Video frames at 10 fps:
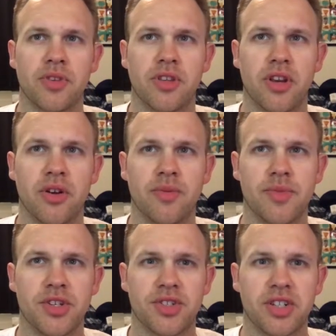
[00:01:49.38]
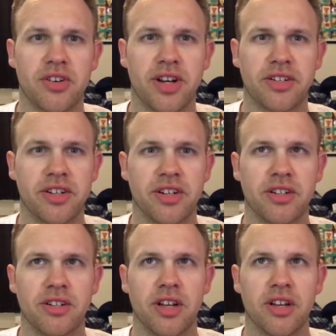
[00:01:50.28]
interesting
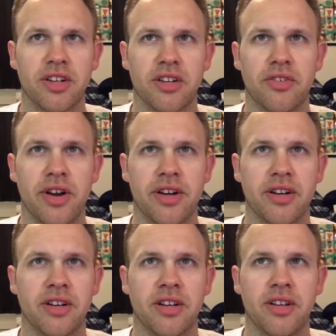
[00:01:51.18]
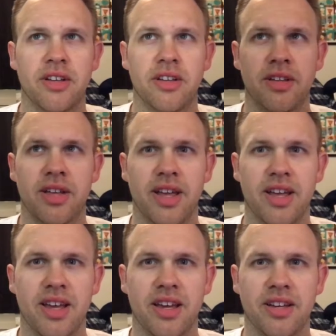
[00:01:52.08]
director, good writer.
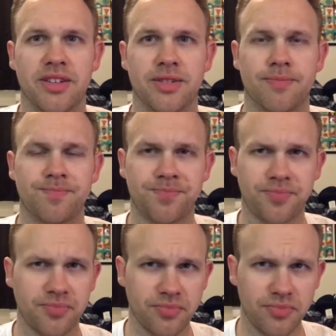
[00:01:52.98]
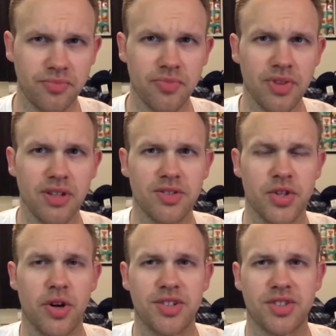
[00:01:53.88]
And
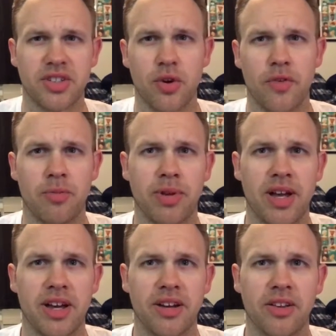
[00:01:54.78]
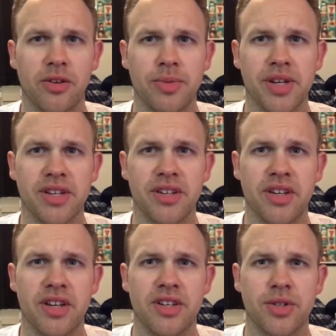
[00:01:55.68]
so I'll just go over the plot a little bit.
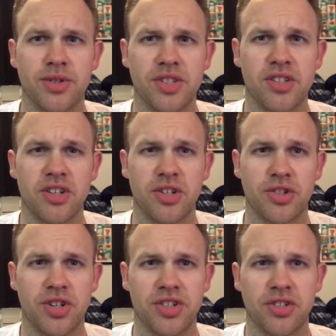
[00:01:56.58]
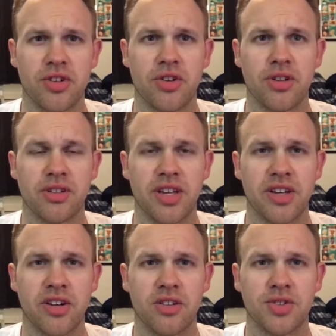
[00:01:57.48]
So this isn't your traditional
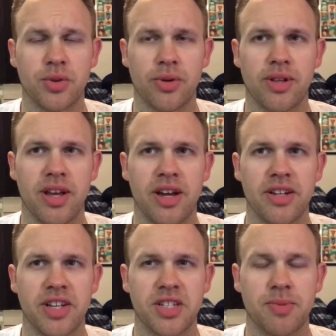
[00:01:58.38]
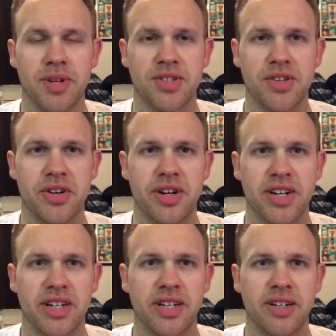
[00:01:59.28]
King Kong storyline. It takes place
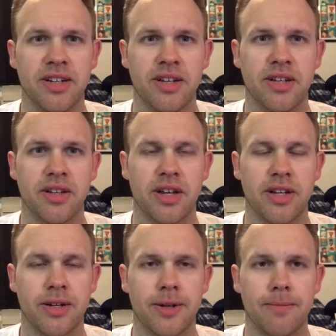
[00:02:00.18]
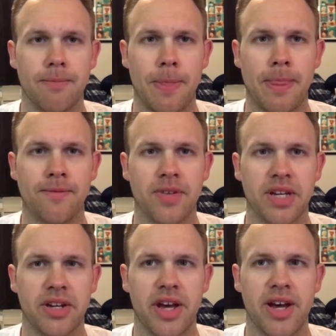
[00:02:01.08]
during
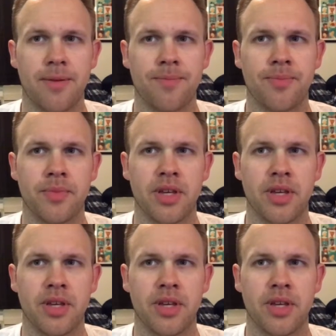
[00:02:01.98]
Vietnam.